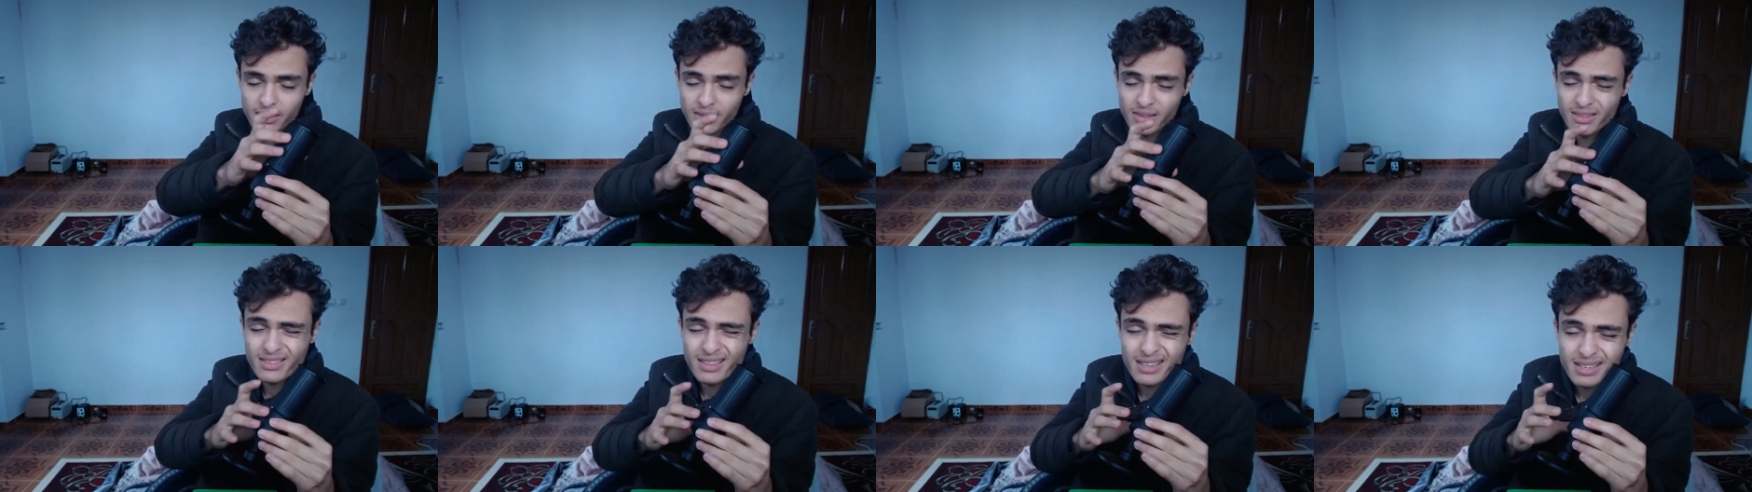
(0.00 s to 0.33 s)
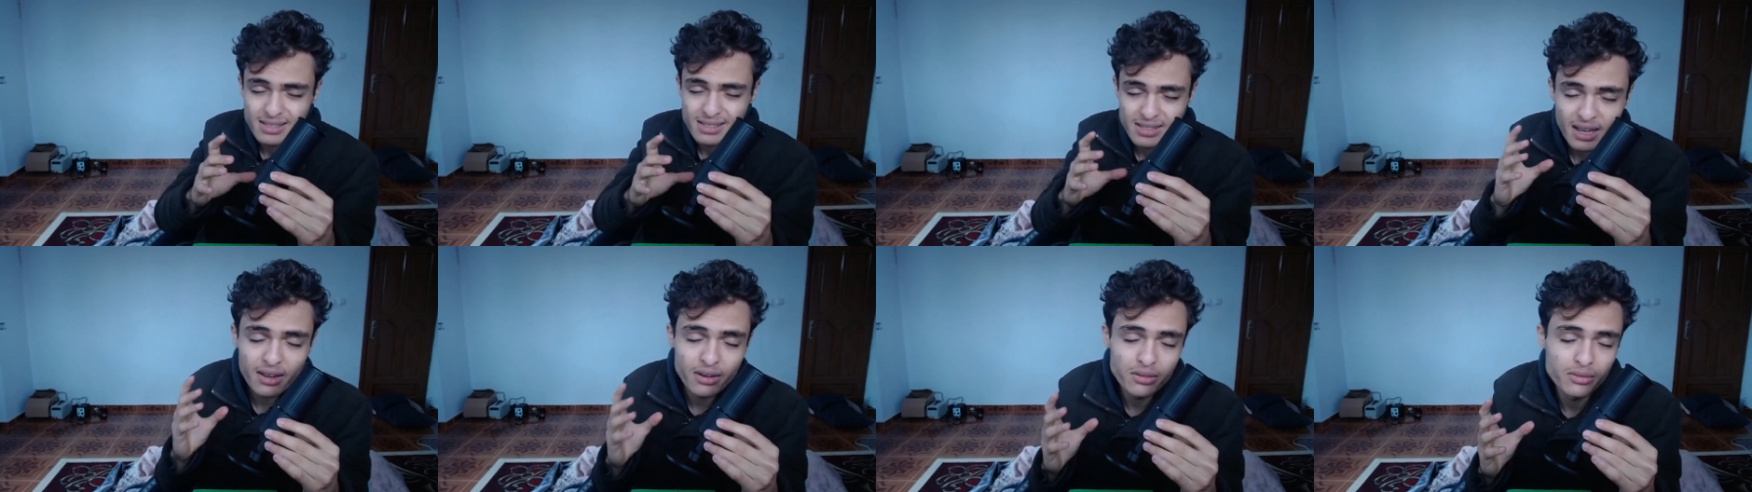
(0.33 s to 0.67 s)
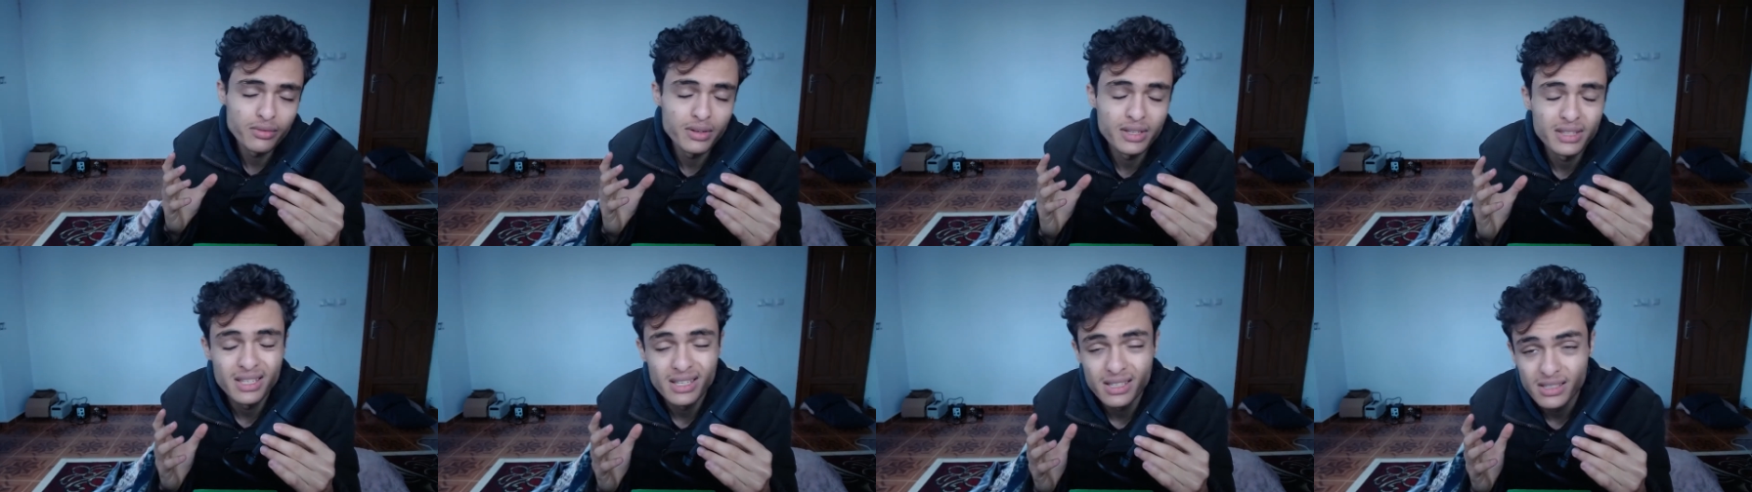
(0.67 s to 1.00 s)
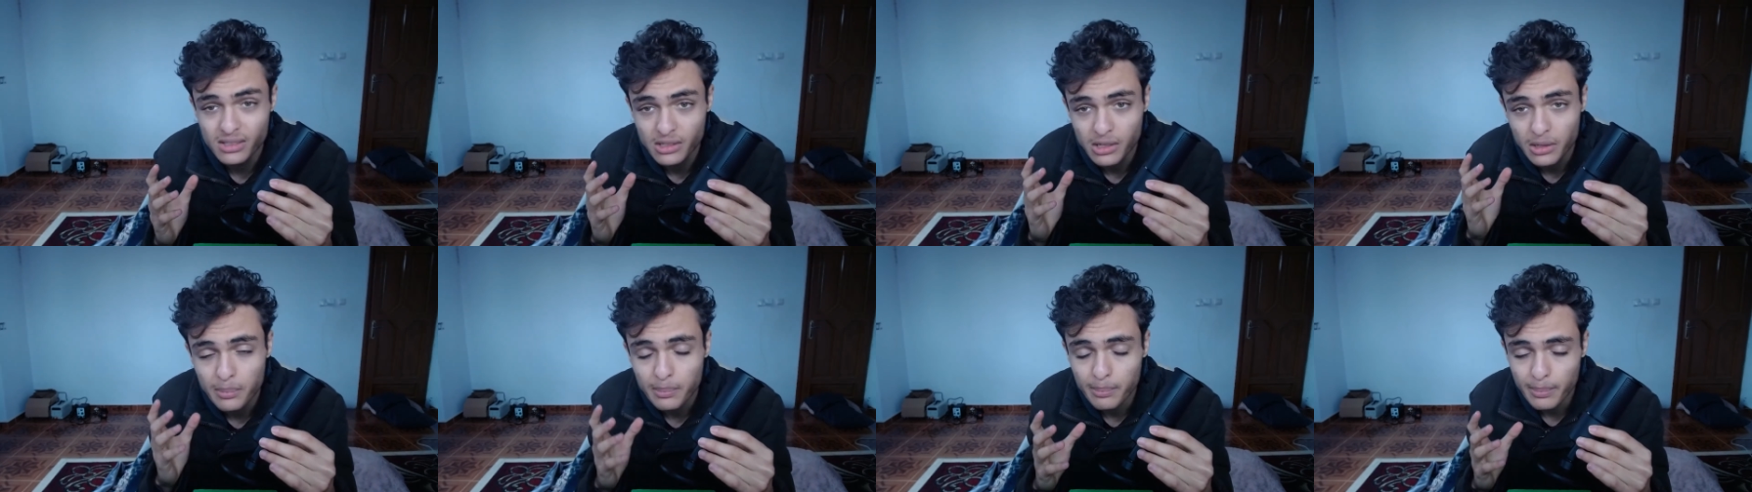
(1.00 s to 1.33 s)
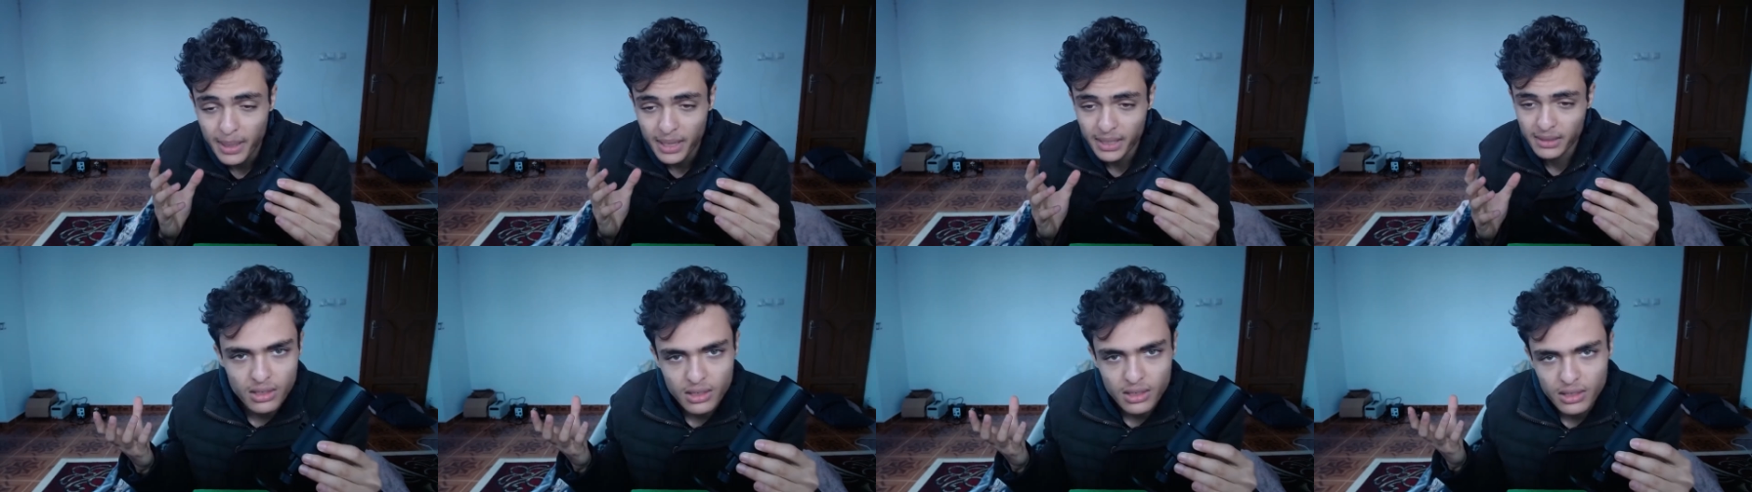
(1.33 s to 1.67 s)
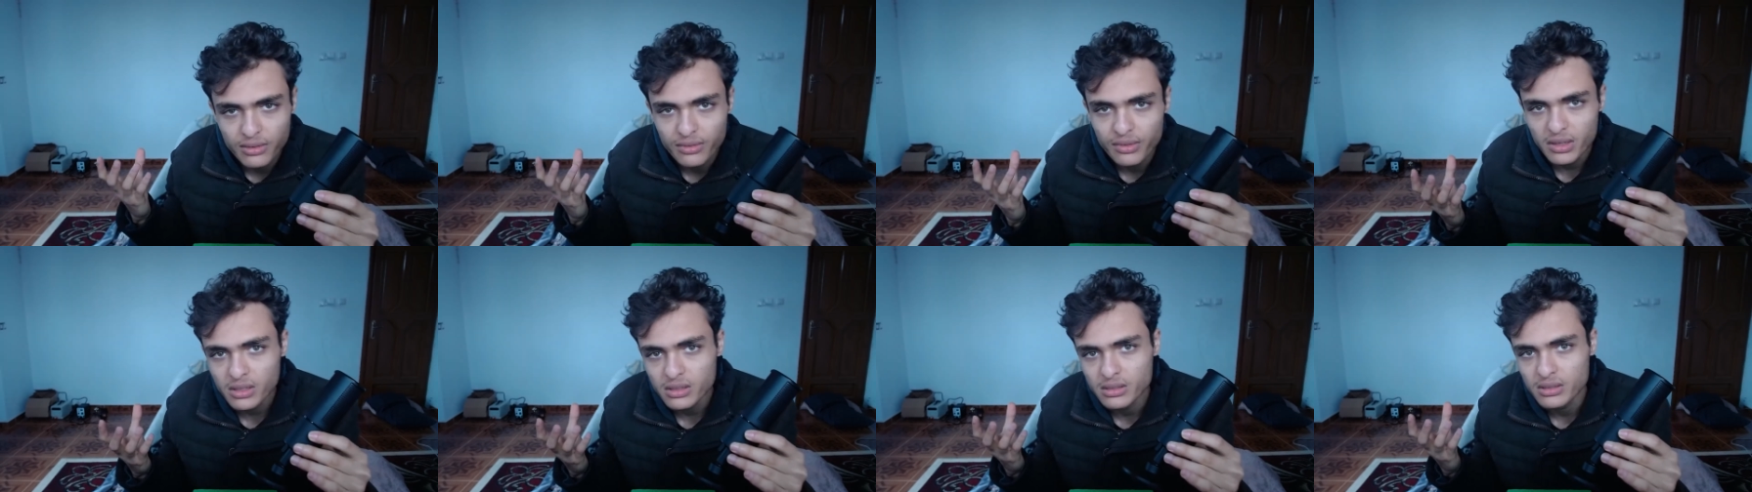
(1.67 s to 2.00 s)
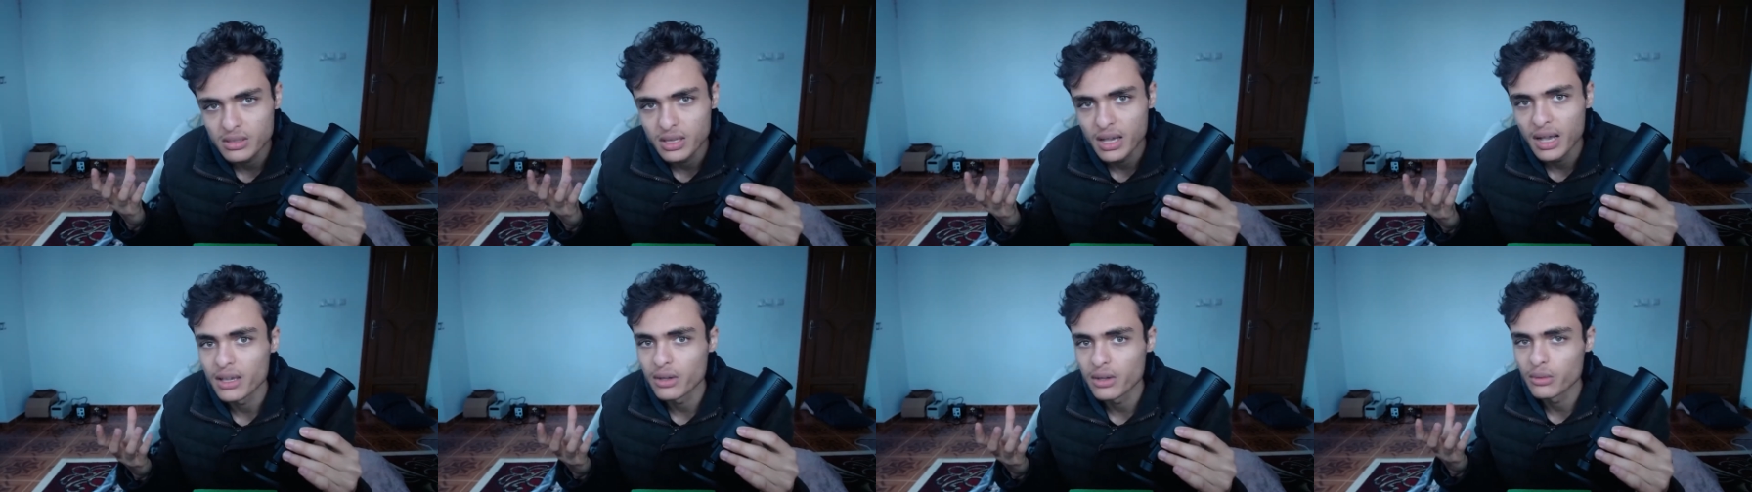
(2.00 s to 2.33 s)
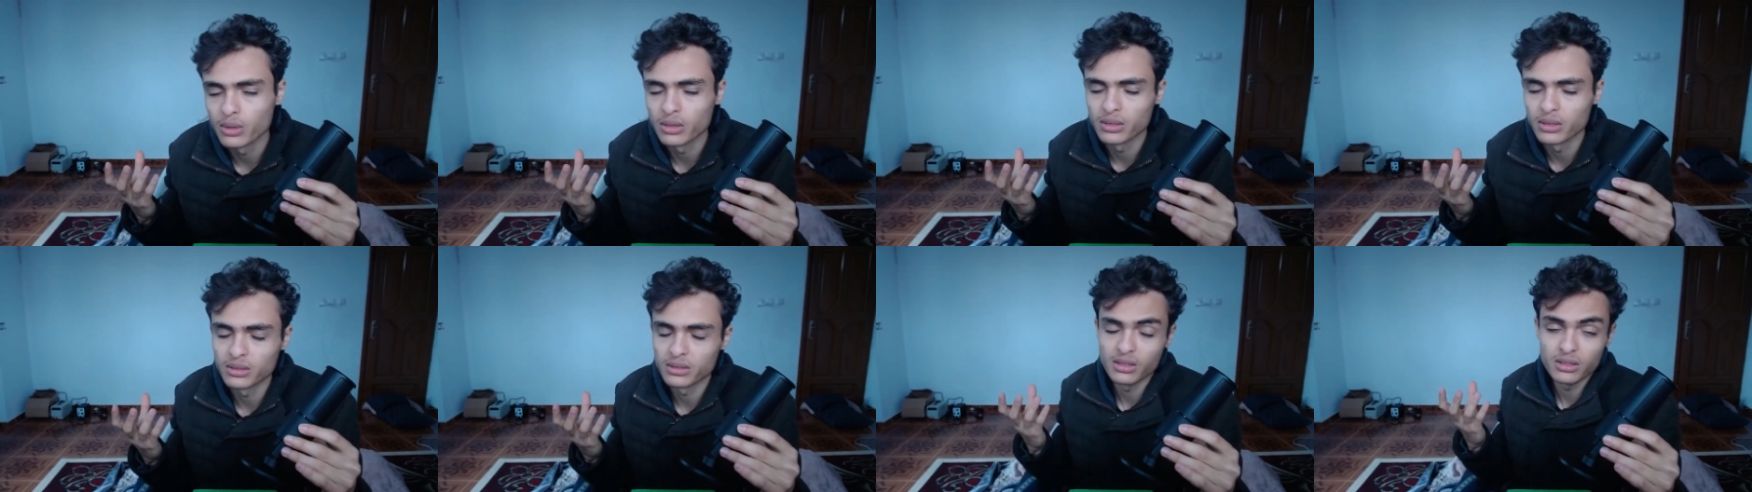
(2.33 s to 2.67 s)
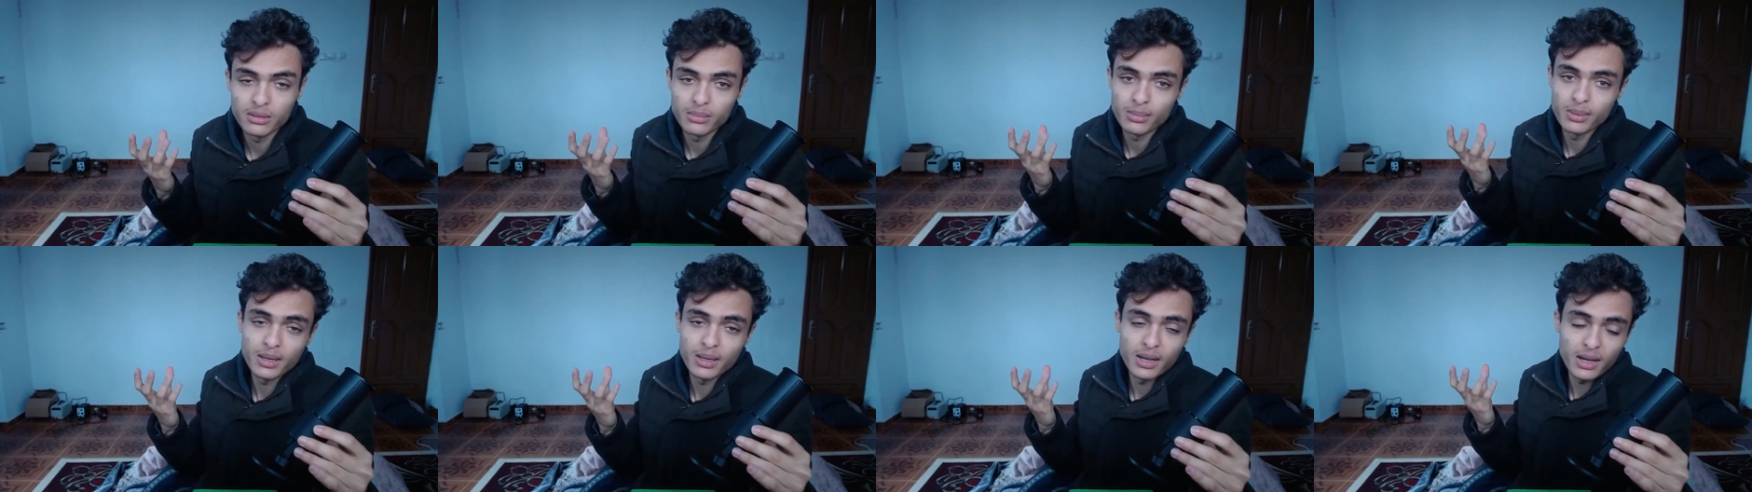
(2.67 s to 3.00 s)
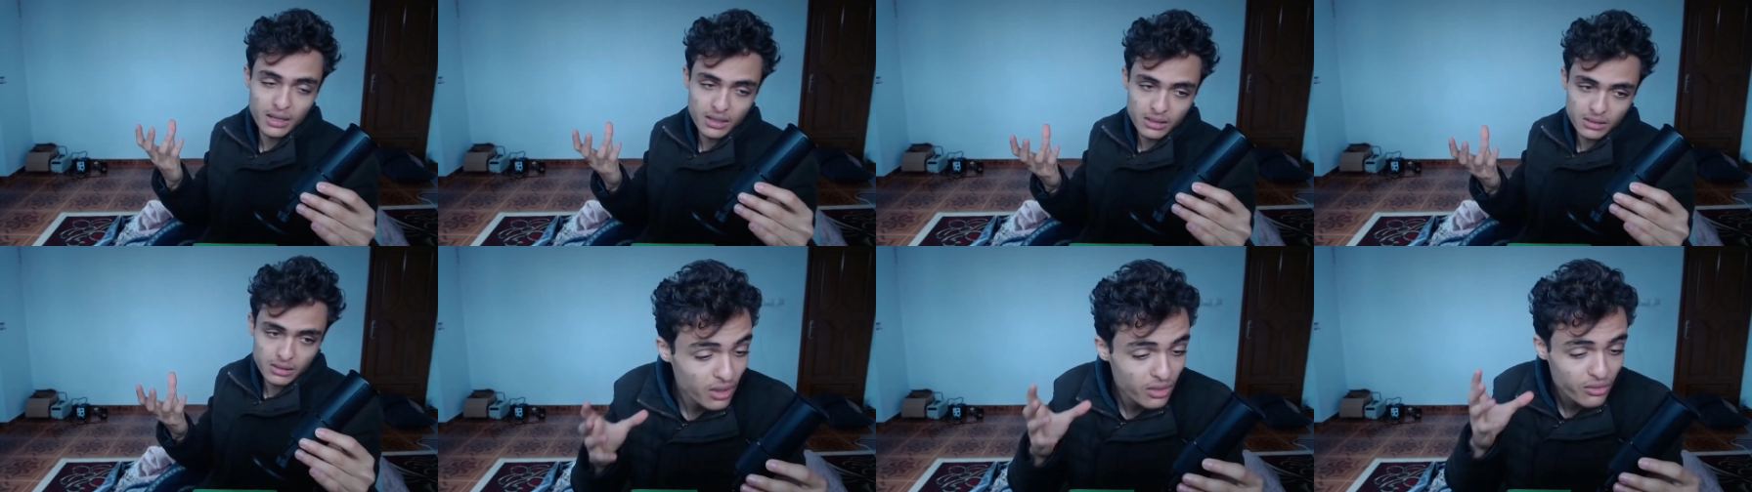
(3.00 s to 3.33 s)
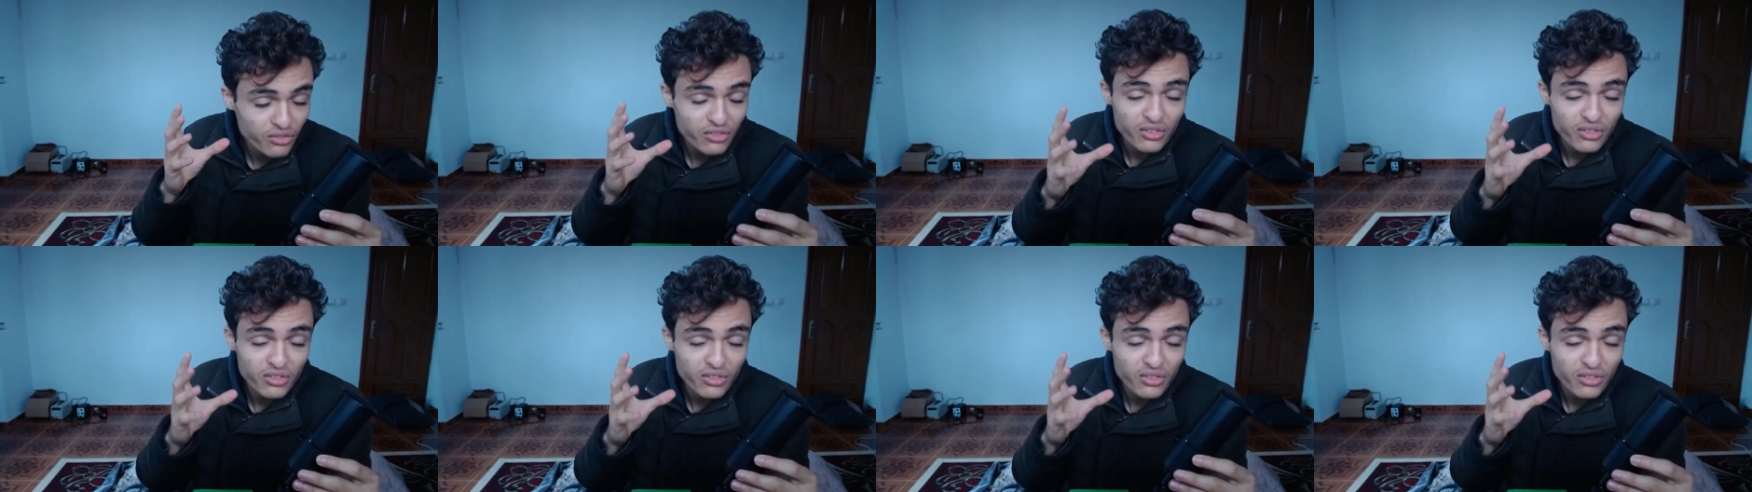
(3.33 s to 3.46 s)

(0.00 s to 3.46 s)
Design of it is compact. It feels high quality, to be honest.